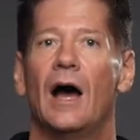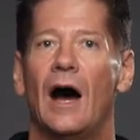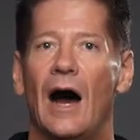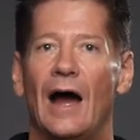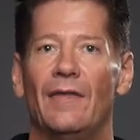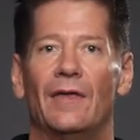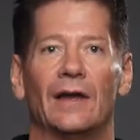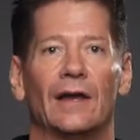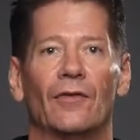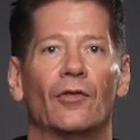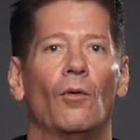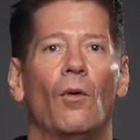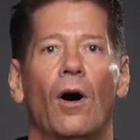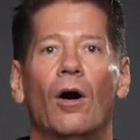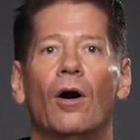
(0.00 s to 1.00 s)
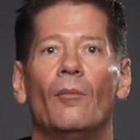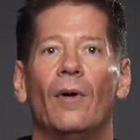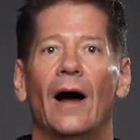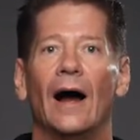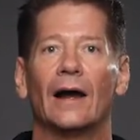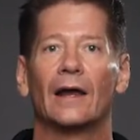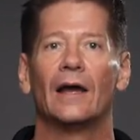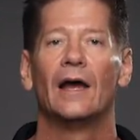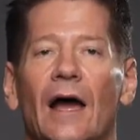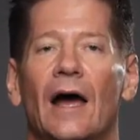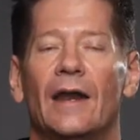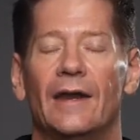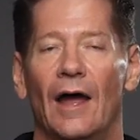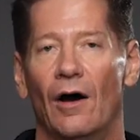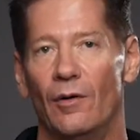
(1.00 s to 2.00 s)
I then get the wallet back.
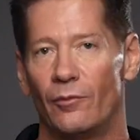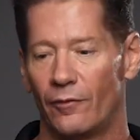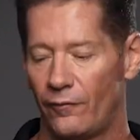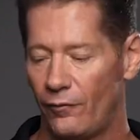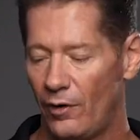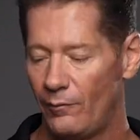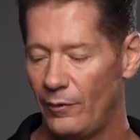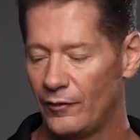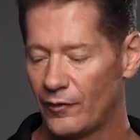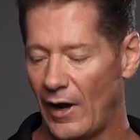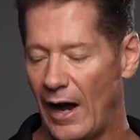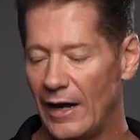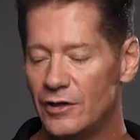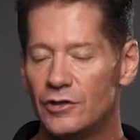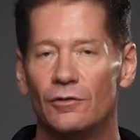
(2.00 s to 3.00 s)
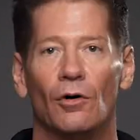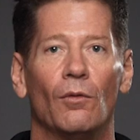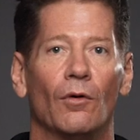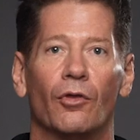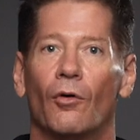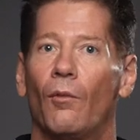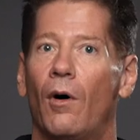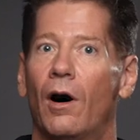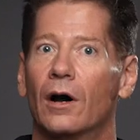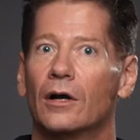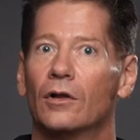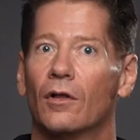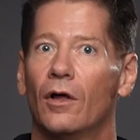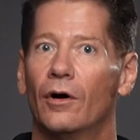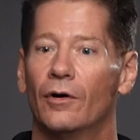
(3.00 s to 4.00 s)
Now in performance, I do it with the wallet
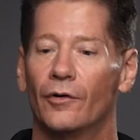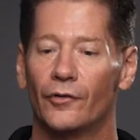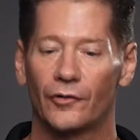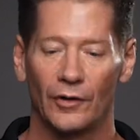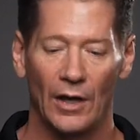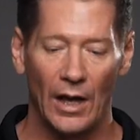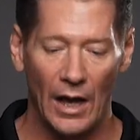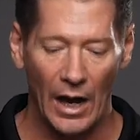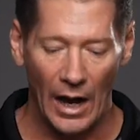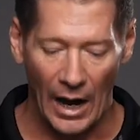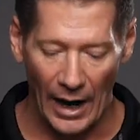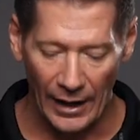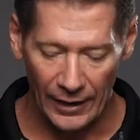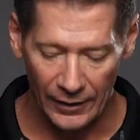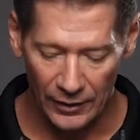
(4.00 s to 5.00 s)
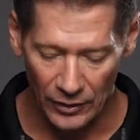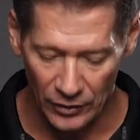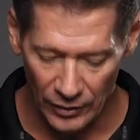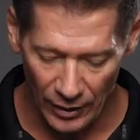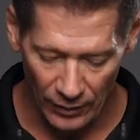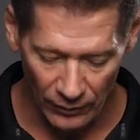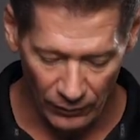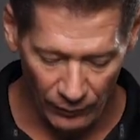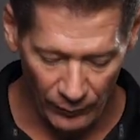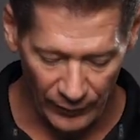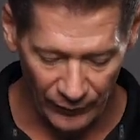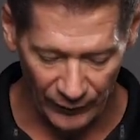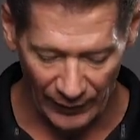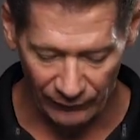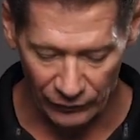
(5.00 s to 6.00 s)
closed. I know,
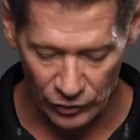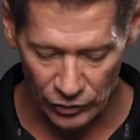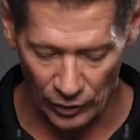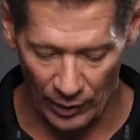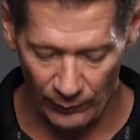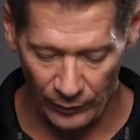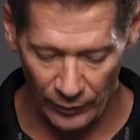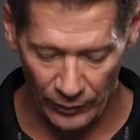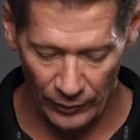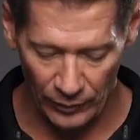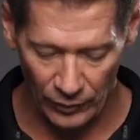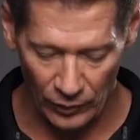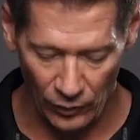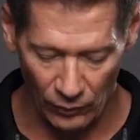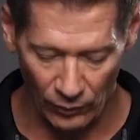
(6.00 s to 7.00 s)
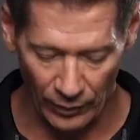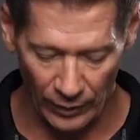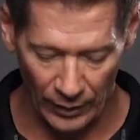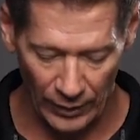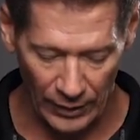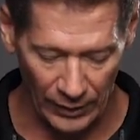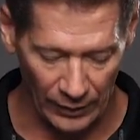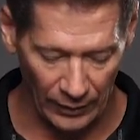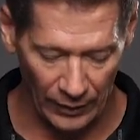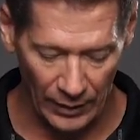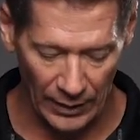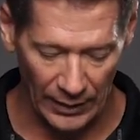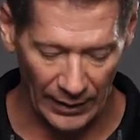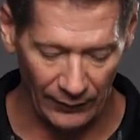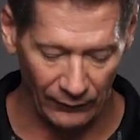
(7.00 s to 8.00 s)
because I have a sharp corner here
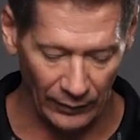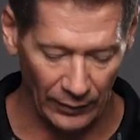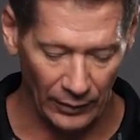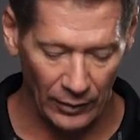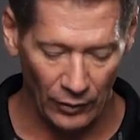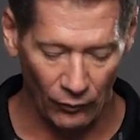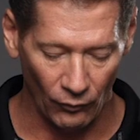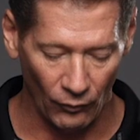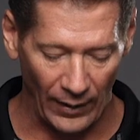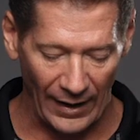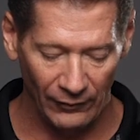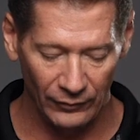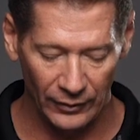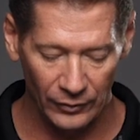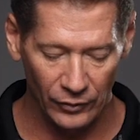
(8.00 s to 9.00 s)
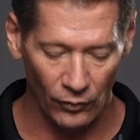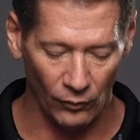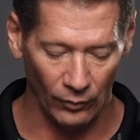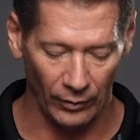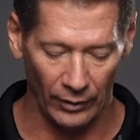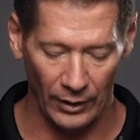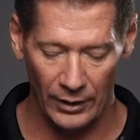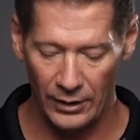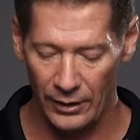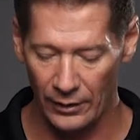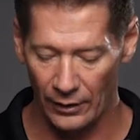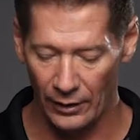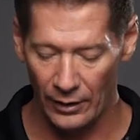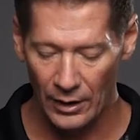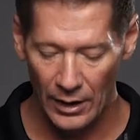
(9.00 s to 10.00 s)
and I have a rounded corner
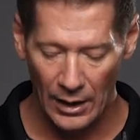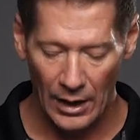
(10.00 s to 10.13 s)
here,